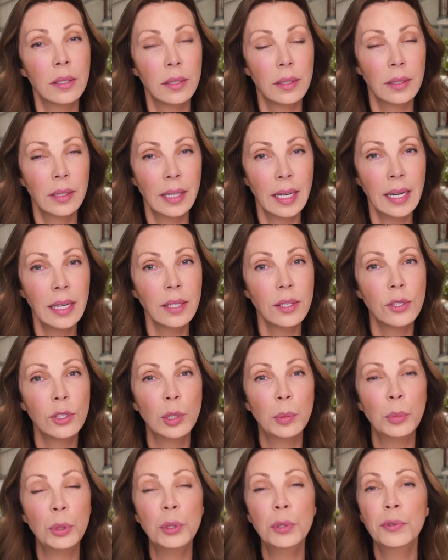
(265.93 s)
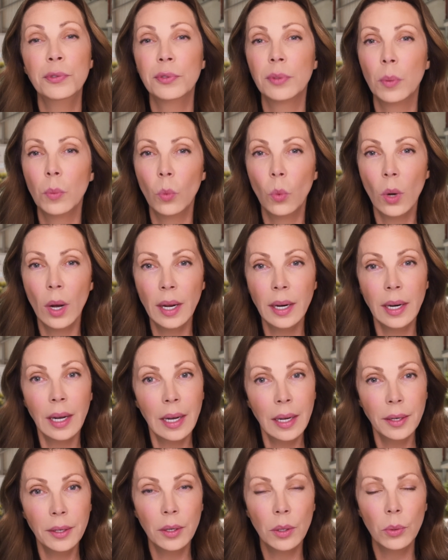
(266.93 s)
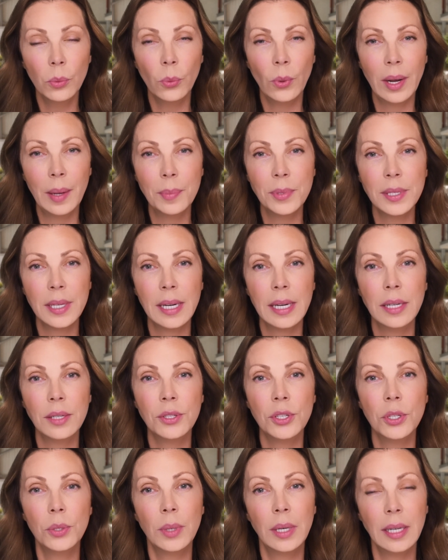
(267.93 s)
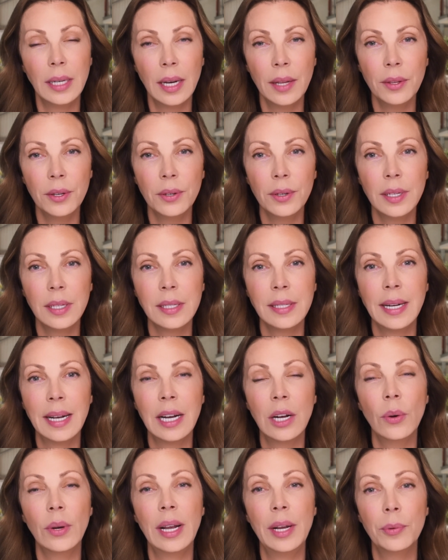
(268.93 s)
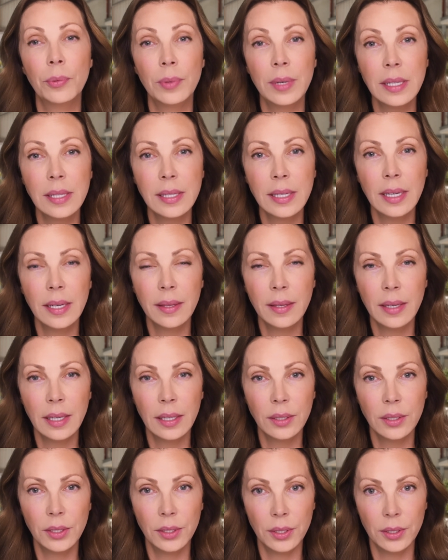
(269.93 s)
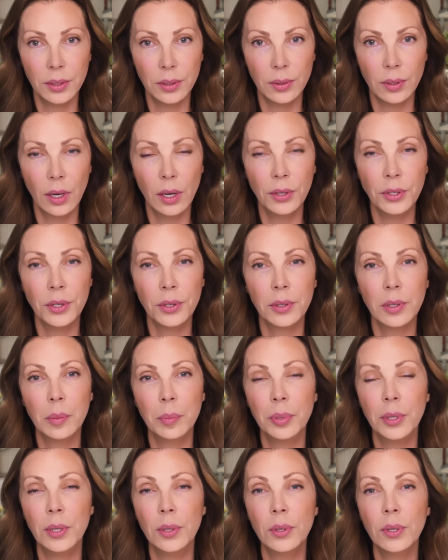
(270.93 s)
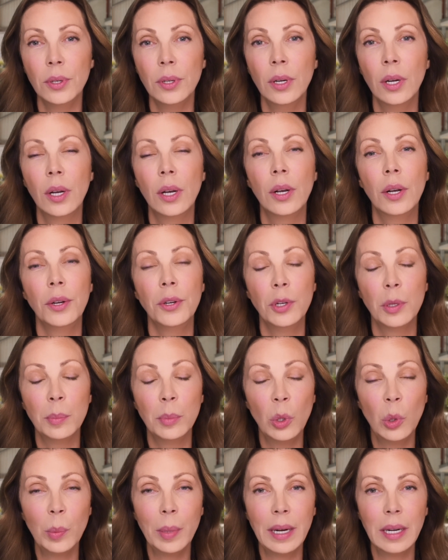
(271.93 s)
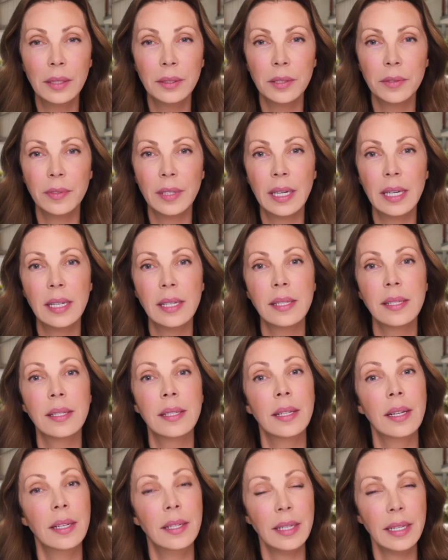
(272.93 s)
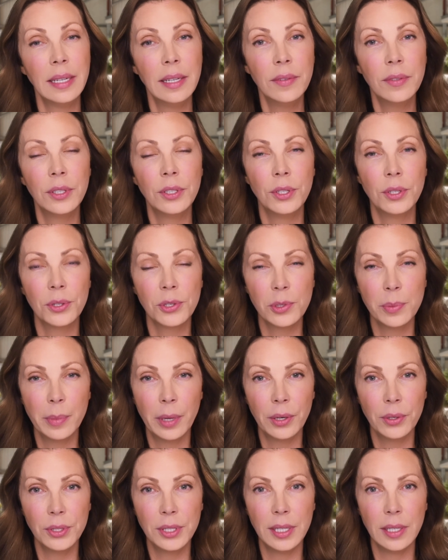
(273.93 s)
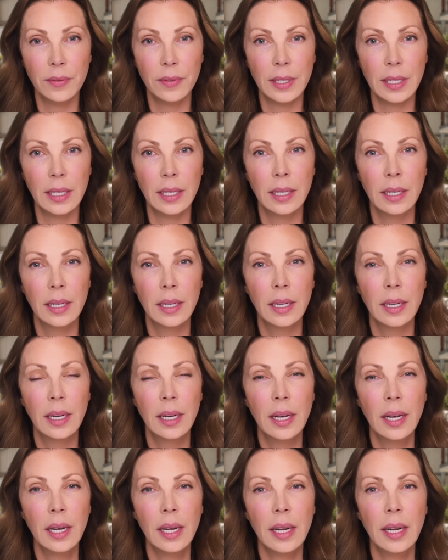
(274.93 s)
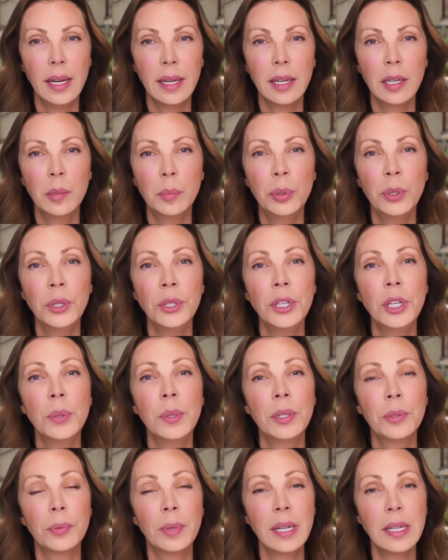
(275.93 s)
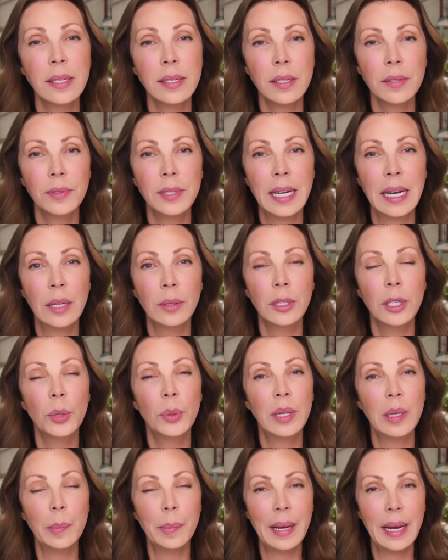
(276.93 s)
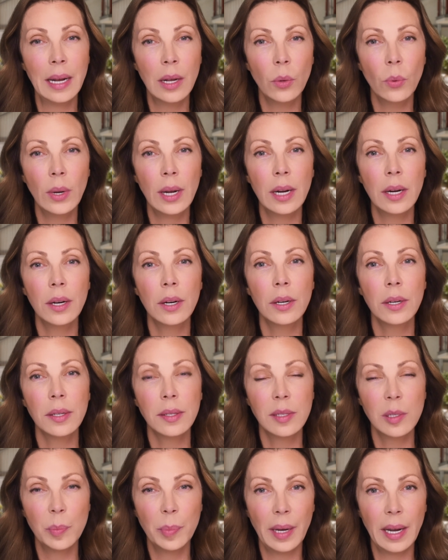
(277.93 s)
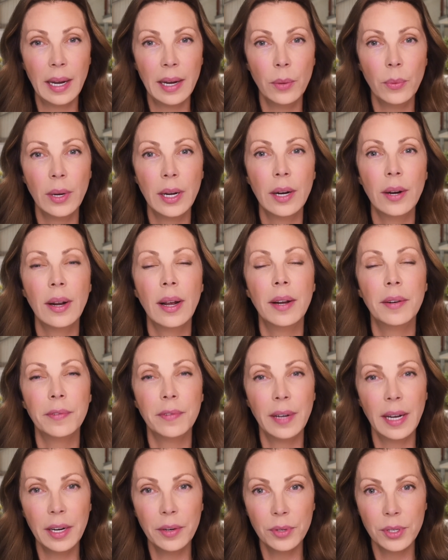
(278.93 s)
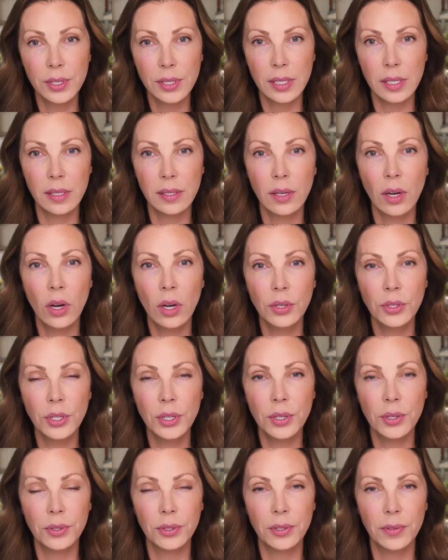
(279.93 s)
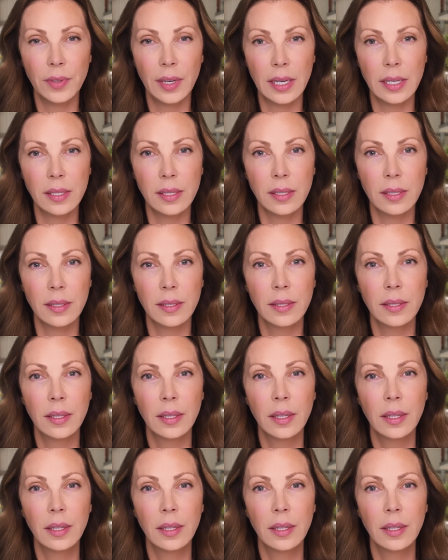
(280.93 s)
links to move from one unknown website to another is now a risky thing to do on your computer, your mobile device, and even your smart TV. It can put you at risk of downloading malware, spyware, and viruses onto your devices.